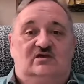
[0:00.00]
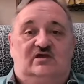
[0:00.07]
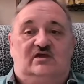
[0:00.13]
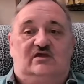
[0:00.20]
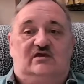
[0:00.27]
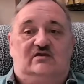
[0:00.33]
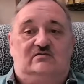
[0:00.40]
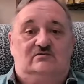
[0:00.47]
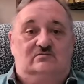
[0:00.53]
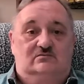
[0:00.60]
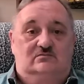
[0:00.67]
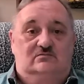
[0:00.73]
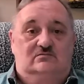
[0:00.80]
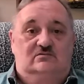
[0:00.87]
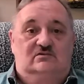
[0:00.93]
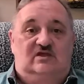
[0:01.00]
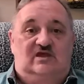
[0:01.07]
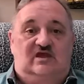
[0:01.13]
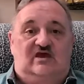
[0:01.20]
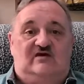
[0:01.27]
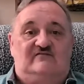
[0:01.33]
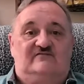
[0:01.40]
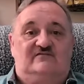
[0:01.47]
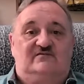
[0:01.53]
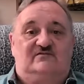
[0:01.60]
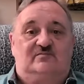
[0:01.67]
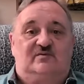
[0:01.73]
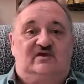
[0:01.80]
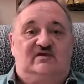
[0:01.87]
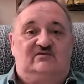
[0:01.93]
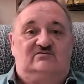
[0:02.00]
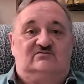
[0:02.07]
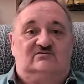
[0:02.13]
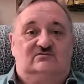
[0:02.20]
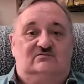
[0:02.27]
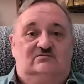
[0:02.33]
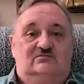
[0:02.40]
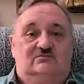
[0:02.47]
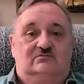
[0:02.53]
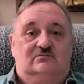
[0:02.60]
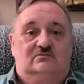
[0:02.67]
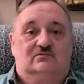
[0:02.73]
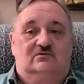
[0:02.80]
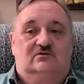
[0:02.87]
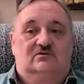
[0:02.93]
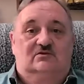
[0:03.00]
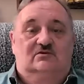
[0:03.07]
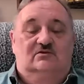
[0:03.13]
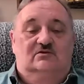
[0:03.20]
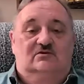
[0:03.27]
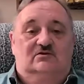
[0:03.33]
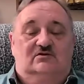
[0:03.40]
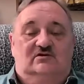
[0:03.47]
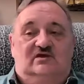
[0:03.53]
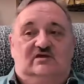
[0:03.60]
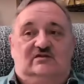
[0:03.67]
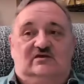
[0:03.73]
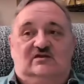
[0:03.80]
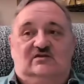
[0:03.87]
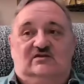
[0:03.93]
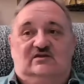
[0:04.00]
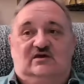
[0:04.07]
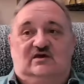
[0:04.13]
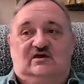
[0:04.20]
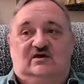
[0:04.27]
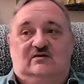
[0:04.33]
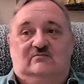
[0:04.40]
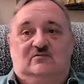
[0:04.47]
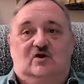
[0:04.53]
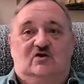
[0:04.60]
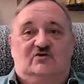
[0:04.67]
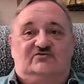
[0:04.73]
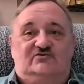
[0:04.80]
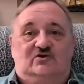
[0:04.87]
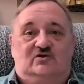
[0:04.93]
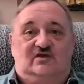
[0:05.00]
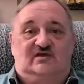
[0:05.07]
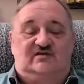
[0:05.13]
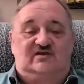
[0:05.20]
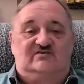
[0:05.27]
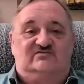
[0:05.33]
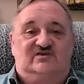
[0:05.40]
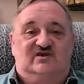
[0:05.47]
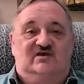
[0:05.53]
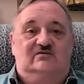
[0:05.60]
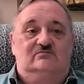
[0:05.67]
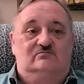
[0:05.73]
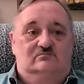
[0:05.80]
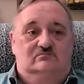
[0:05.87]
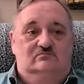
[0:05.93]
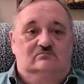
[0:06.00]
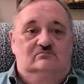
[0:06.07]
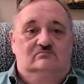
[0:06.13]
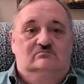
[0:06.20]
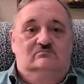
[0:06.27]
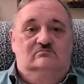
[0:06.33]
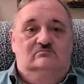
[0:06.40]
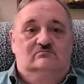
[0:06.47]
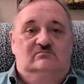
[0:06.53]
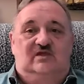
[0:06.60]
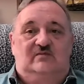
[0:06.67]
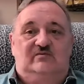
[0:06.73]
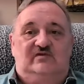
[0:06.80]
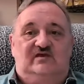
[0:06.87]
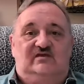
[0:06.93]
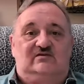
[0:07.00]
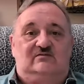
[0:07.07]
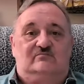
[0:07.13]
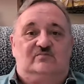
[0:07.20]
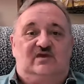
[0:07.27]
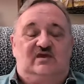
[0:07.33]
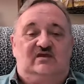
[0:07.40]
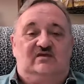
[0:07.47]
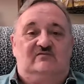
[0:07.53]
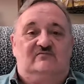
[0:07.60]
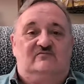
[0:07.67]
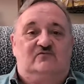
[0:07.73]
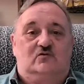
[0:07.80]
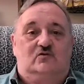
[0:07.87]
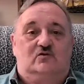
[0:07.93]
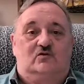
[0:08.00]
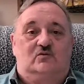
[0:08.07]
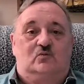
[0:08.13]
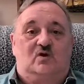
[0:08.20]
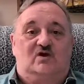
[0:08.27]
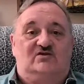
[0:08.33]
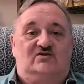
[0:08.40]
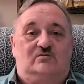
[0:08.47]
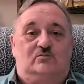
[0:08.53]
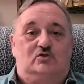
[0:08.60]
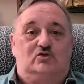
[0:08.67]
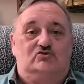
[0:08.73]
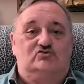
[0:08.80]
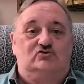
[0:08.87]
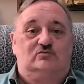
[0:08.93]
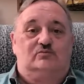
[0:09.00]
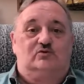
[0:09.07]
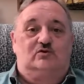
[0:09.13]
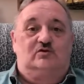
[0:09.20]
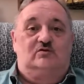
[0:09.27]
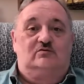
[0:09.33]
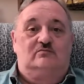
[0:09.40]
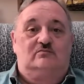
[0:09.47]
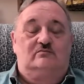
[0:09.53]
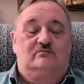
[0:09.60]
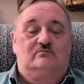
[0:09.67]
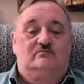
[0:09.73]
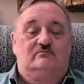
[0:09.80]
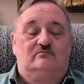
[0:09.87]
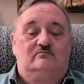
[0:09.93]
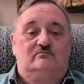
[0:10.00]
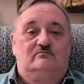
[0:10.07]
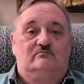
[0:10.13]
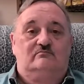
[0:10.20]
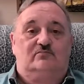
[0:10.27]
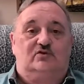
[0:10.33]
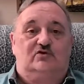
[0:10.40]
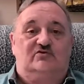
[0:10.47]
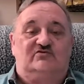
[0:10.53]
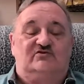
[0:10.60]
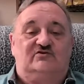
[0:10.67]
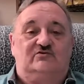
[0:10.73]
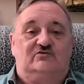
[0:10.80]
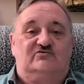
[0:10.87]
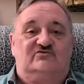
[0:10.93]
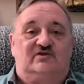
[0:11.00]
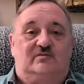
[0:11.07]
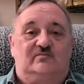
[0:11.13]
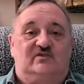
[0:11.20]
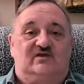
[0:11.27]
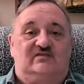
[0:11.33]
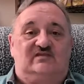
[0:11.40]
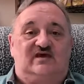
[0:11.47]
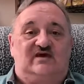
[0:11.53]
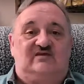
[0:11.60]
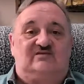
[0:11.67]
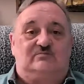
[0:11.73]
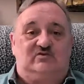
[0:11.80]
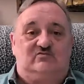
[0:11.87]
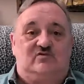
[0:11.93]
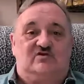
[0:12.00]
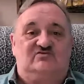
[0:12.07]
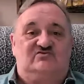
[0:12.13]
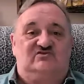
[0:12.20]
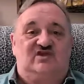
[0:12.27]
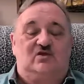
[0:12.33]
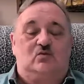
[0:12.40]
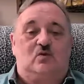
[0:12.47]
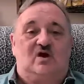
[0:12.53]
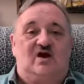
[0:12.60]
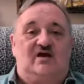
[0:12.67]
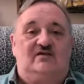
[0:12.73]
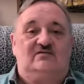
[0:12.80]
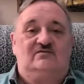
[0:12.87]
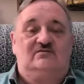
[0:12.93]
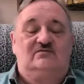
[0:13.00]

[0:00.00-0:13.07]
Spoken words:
and have debates. And then also, like I said, maybe they can pay for one commercial per person or something like that to be run statewide,